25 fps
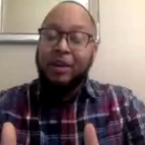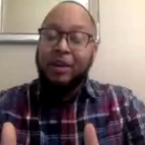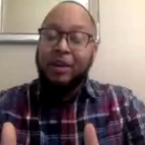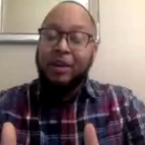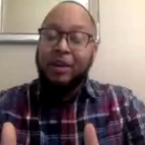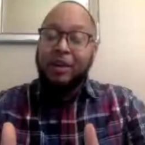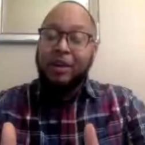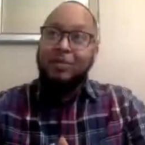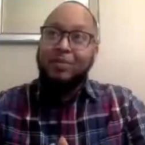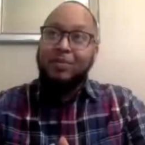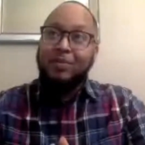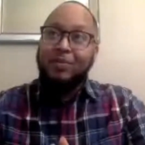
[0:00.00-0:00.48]

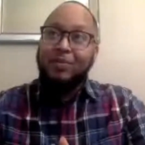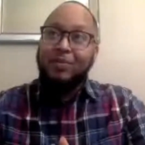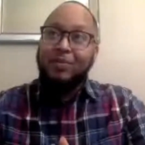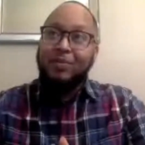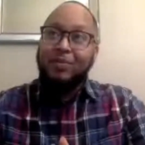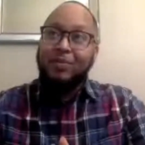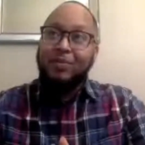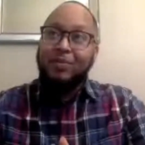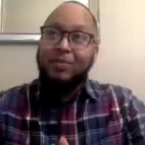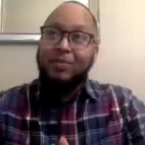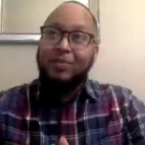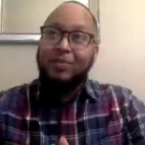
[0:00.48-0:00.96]

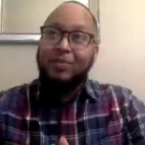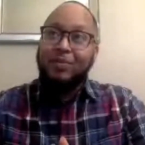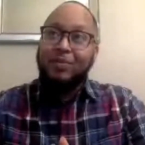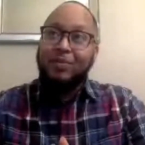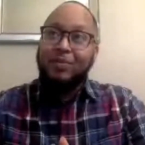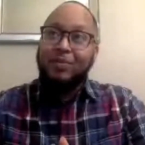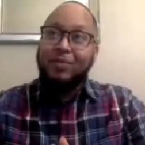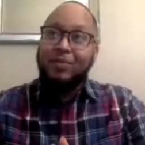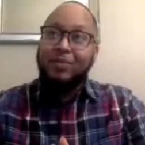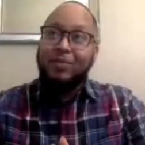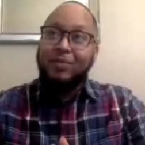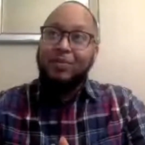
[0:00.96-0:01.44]

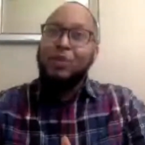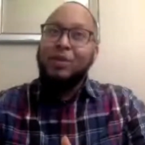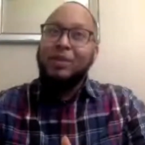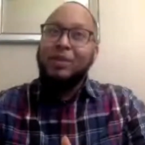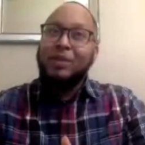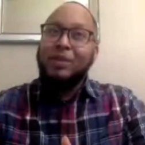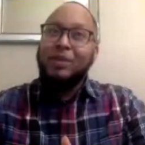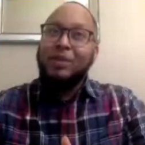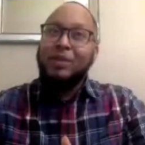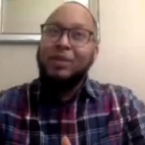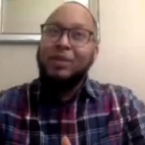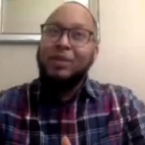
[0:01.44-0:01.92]
And so when
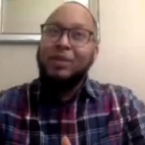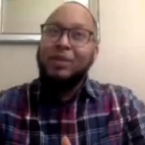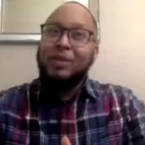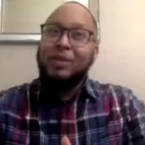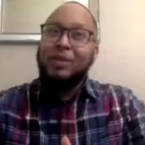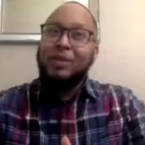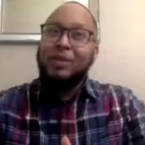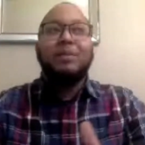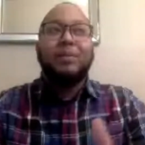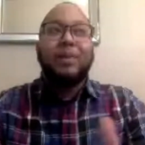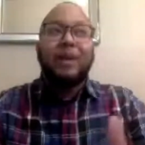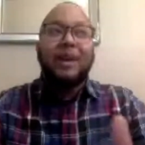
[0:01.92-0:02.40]
thinking
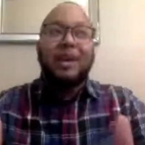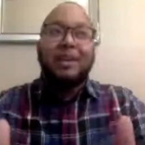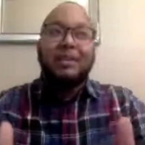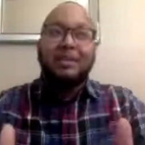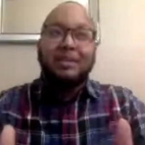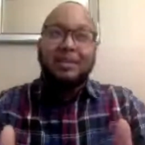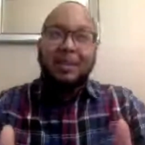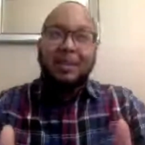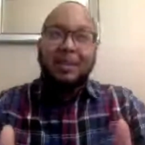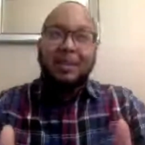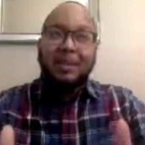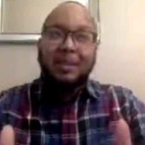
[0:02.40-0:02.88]
about the
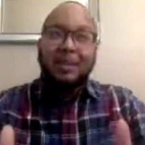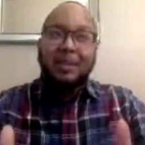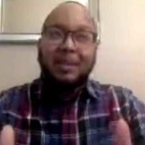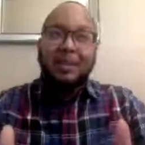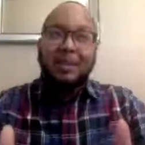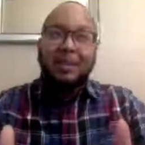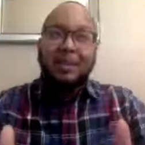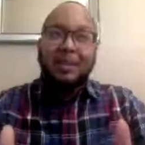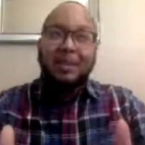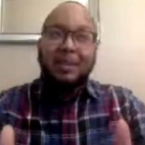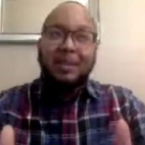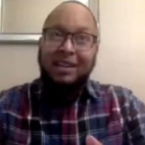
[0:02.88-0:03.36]
pandemic,
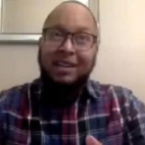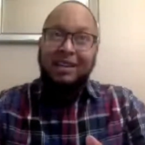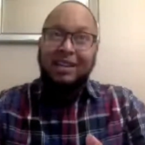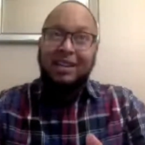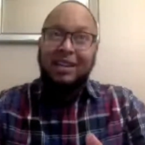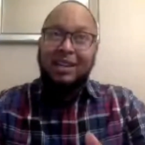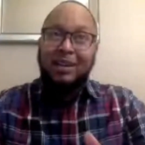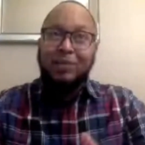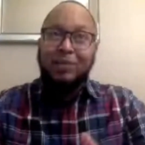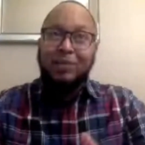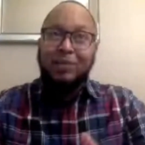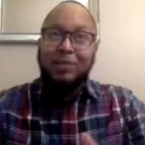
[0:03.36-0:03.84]
and
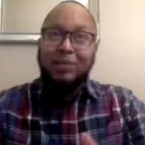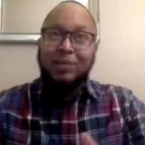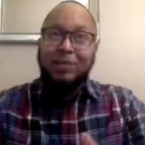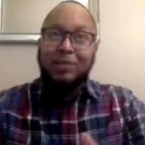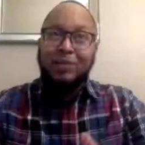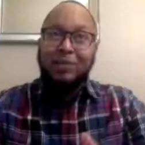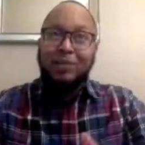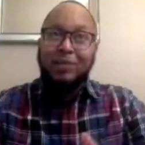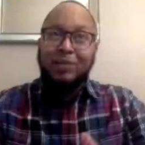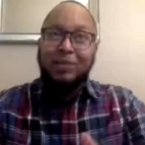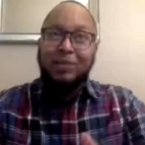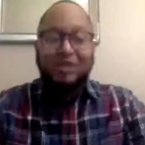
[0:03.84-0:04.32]
it was the
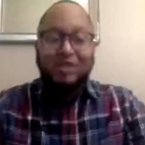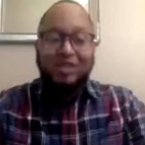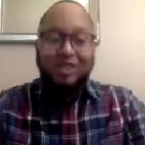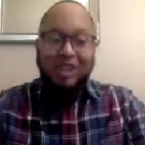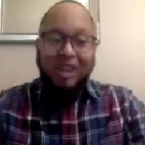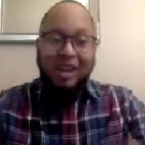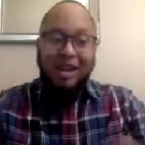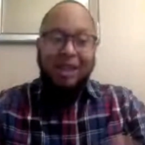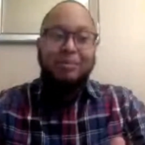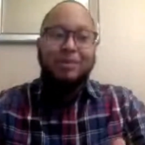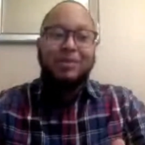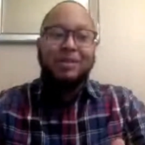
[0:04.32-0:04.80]
students'
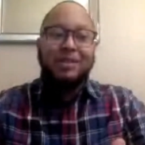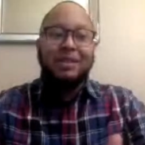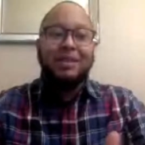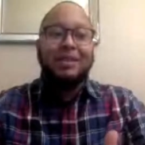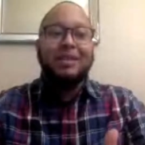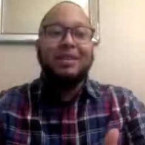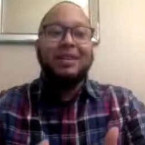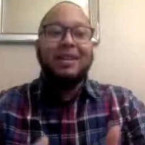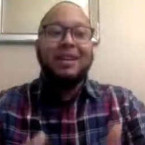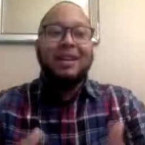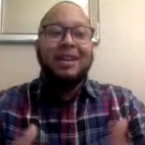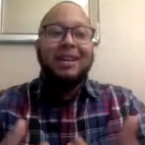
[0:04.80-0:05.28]
job
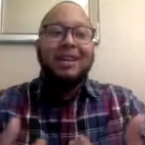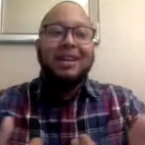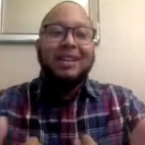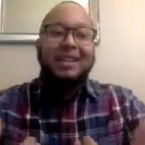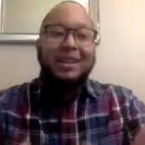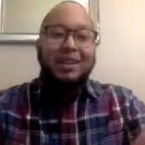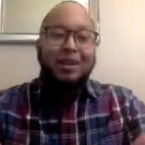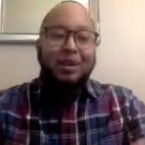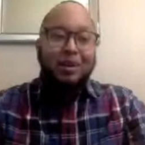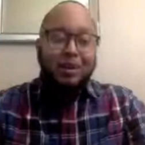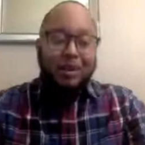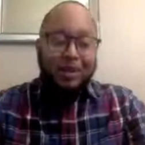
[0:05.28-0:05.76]
to
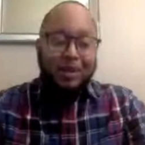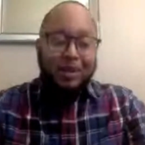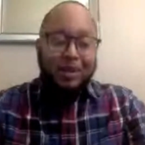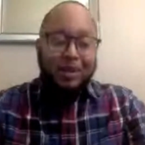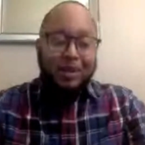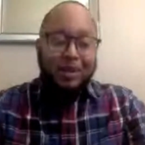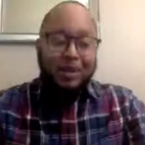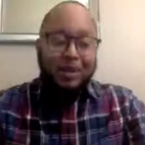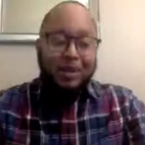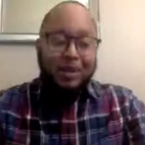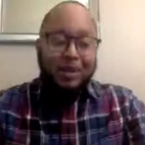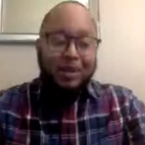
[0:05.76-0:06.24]
get on the
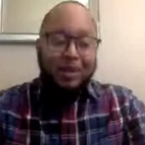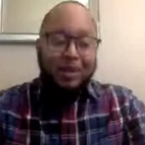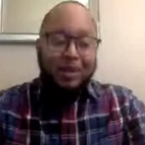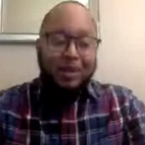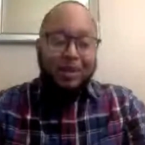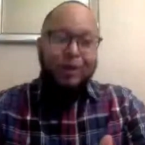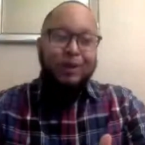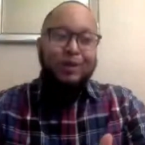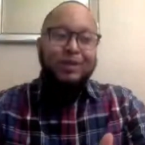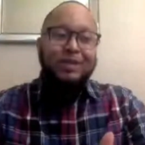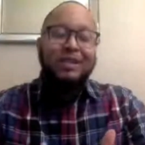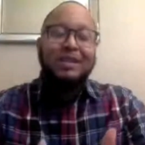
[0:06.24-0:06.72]

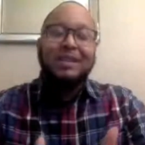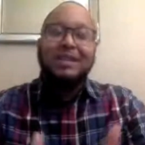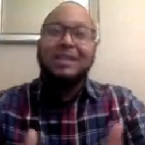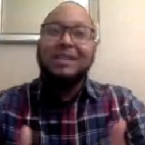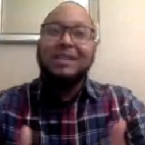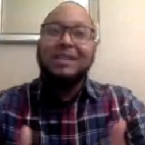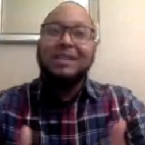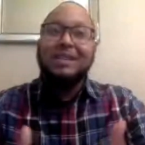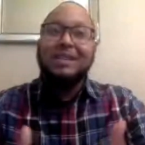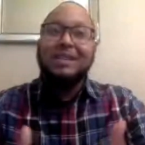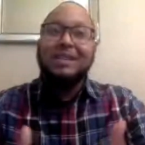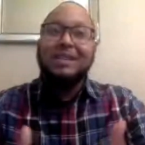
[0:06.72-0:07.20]
computer, to
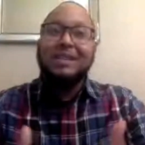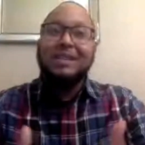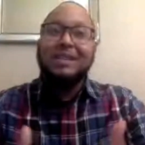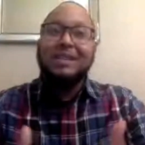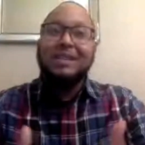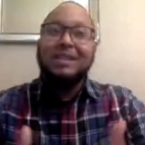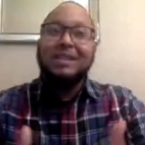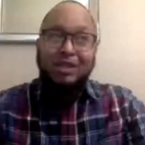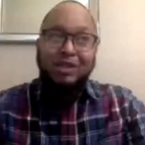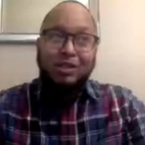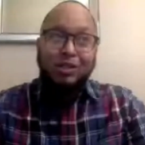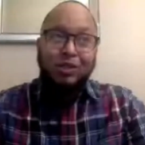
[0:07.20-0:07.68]
listen to their
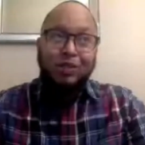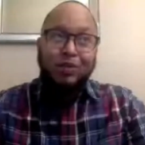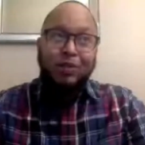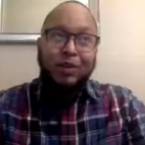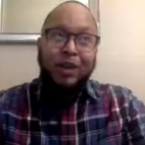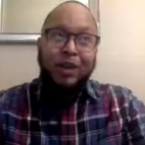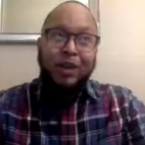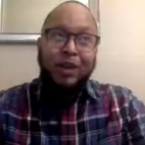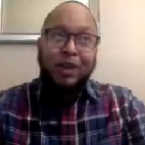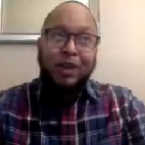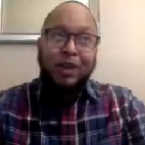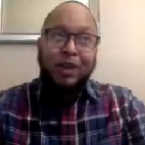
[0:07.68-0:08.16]
teachers
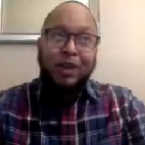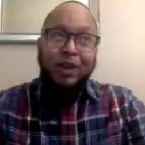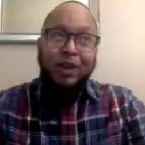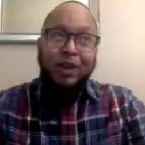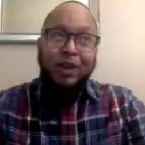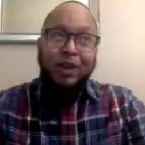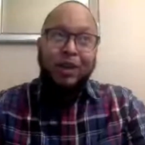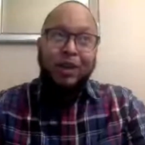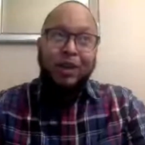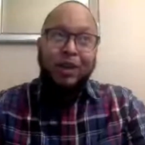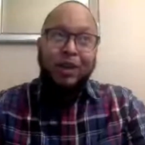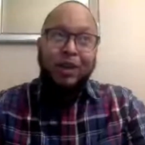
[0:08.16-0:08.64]
for
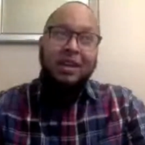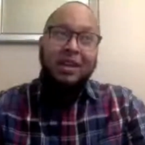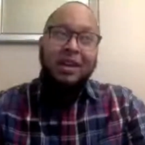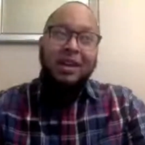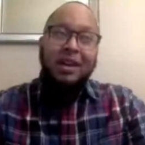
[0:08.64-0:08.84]
hours.